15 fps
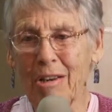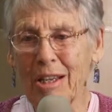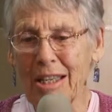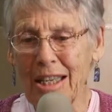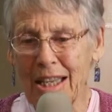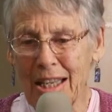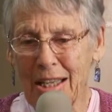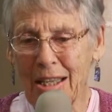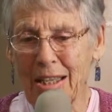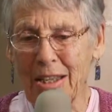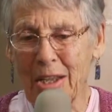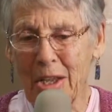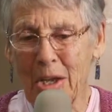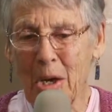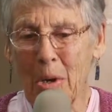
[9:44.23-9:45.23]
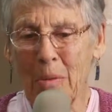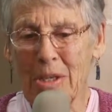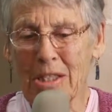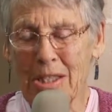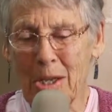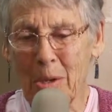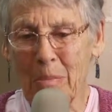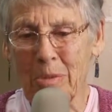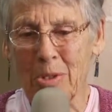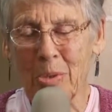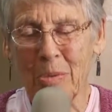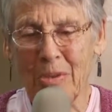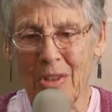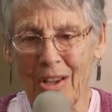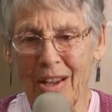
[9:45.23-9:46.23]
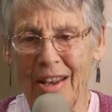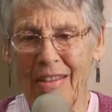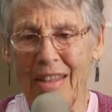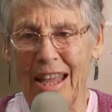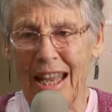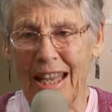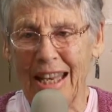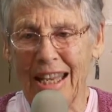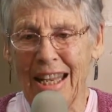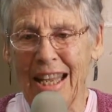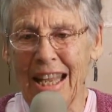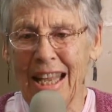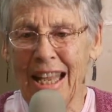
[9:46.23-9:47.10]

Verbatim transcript: and he, he always helped us with all of that.